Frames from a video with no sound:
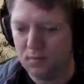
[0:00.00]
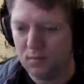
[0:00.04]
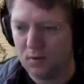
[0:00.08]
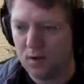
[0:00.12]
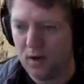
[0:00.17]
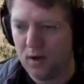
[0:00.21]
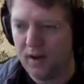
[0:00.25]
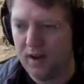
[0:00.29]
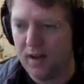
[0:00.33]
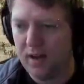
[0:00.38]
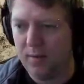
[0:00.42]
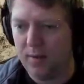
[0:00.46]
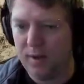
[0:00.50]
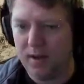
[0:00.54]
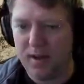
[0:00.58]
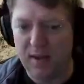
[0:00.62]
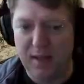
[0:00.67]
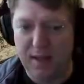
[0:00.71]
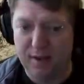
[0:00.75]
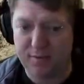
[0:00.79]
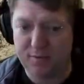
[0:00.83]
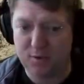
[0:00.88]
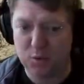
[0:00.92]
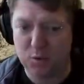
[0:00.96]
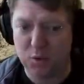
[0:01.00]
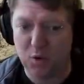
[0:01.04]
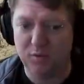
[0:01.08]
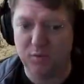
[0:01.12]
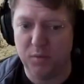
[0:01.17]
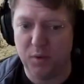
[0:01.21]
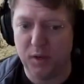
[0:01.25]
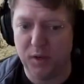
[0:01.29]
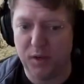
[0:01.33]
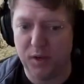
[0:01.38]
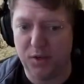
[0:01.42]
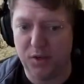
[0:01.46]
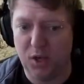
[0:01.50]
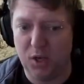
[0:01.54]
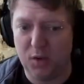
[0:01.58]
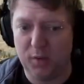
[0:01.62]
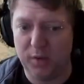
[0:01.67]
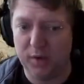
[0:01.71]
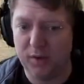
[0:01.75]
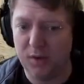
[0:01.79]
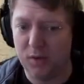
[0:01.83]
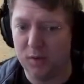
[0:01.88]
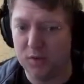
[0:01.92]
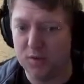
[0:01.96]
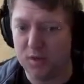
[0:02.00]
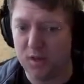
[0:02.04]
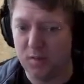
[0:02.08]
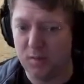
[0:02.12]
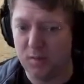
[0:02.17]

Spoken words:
I now only have $12 million dues in the